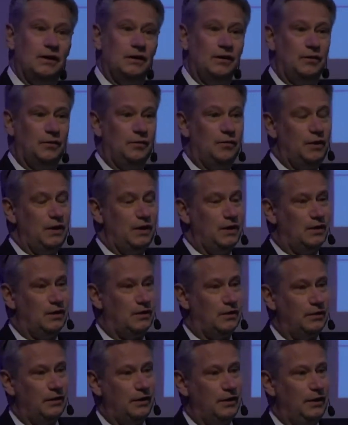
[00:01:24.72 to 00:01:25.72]
We
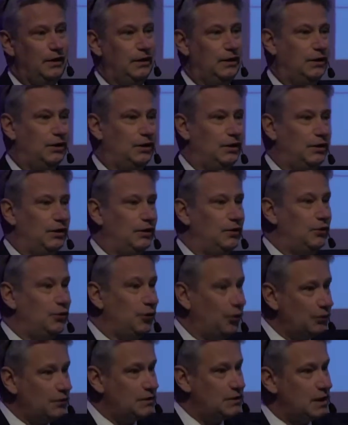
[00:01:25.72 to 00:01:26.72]
are
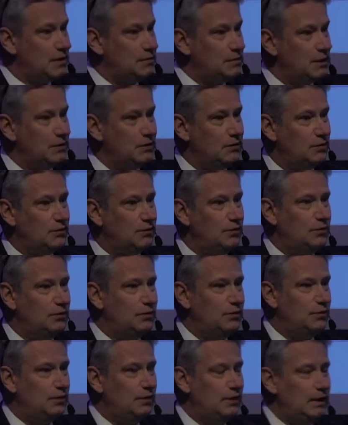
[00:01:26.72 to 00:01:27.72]
not subject
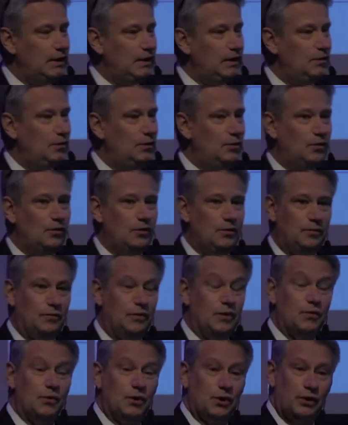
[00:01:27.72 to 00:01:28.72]
to EU law. We
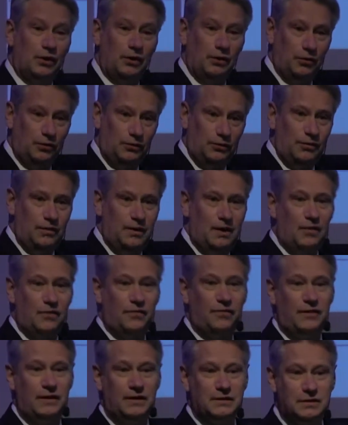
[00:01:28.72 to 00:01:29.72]
work a lot with our
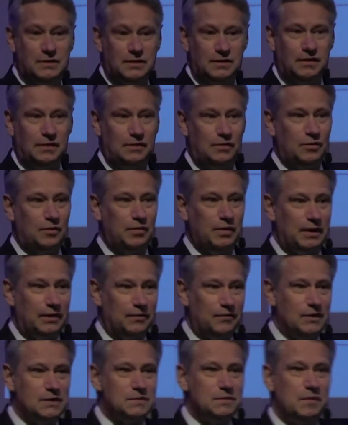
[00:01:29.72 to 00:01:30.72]
friends in the European
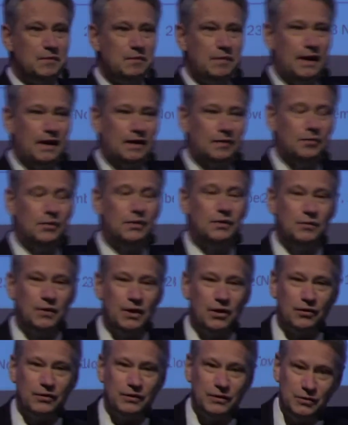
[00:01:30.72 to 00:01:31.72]
Investment Bank, but we
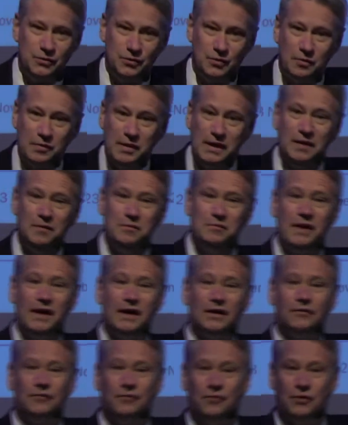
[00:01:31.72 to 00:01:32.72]
are the European
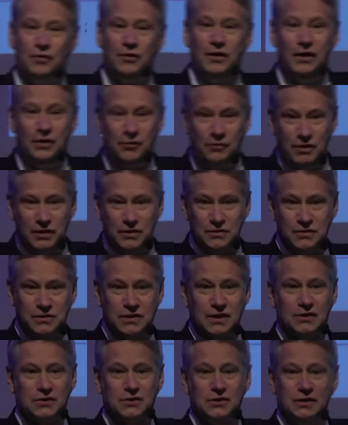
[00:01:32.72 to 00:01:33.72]
Bank for
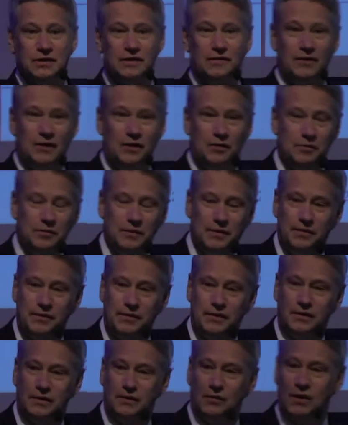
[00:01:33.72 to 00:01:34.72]
Reconstruction and Development.
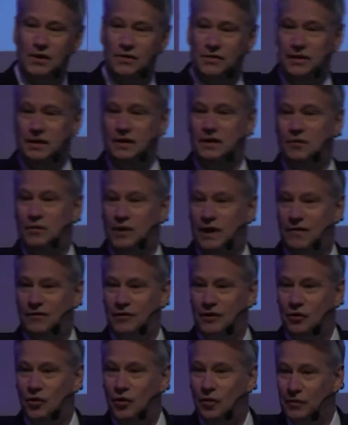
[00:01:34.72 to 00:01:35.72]
The one thing that we have in
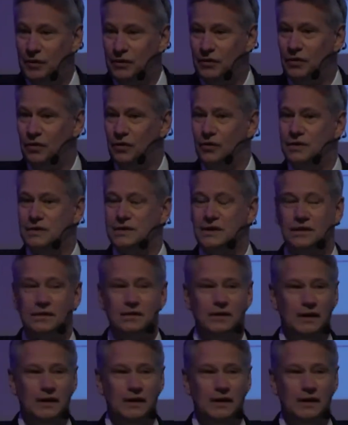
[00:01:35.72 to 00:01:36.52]
common, though, is that